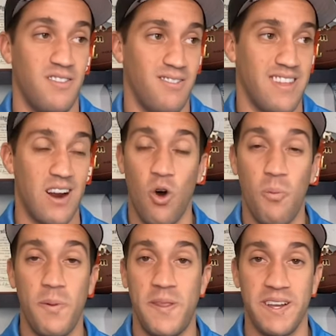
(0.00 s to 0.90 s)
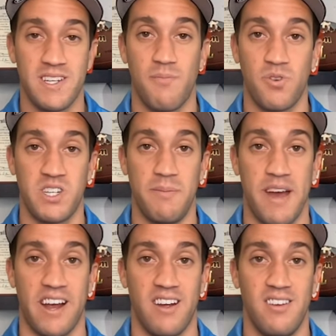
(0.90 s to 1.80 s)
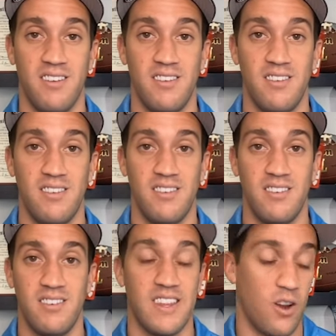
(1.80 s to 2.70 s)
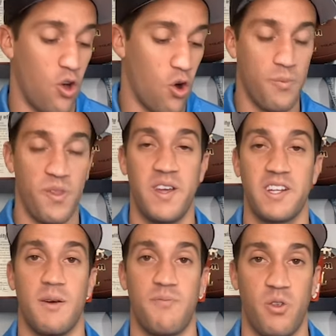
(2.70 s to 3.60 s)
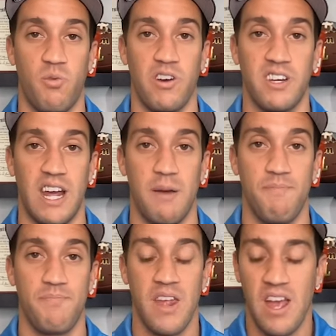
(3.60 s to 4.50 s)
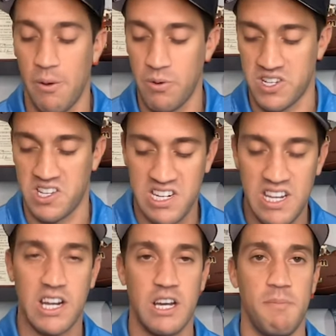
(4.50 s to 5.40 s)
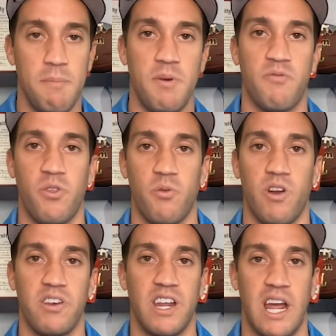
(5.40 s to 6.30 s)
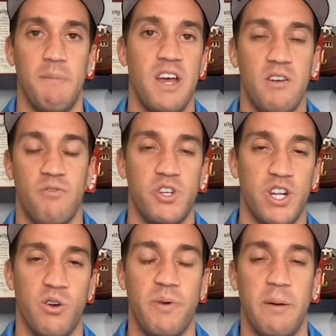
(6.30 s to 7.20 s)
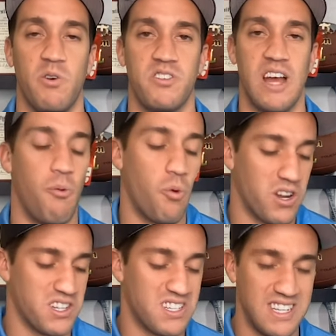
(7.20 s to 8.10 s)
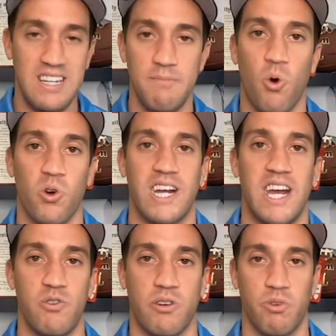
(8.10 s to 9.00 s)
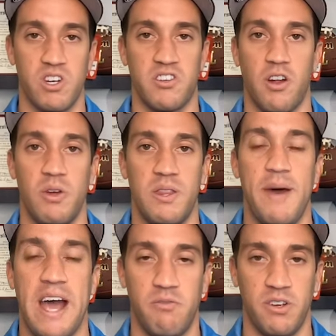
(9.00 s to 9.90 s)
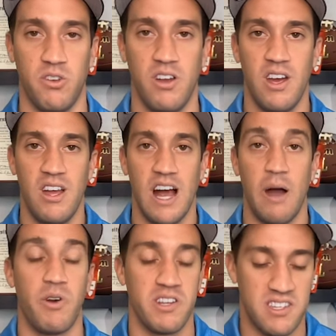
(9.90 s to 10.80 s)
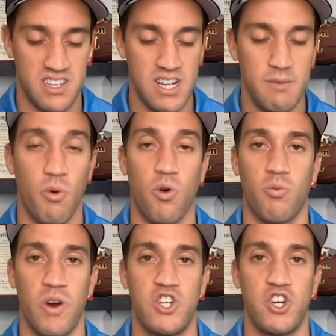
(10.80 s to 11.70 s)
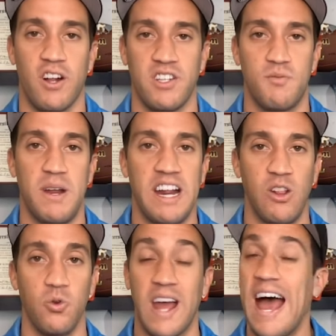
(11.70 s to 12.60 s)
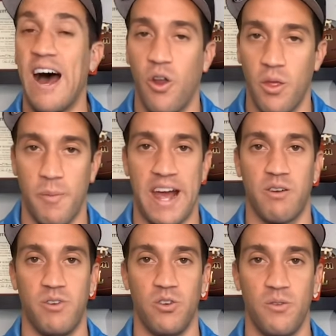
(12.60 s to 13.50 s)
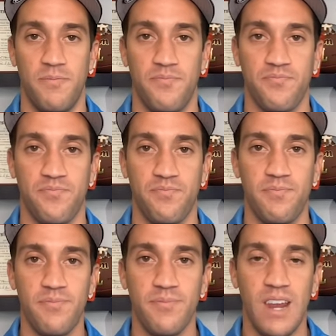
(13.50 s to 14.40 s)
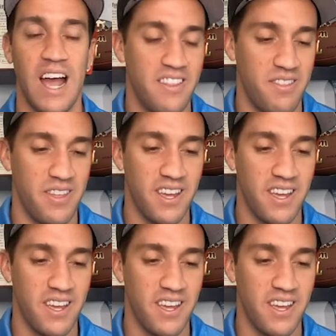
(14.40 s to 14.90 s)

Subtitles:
that'll open things up for T-Mac. And it'll open things up for the run game. I want to see a commitment for the run game for Dino Babers. I want to see more Kendrick Risino in the backfield. I want to see more Rayshon Speedy Luke out of the backfield. I think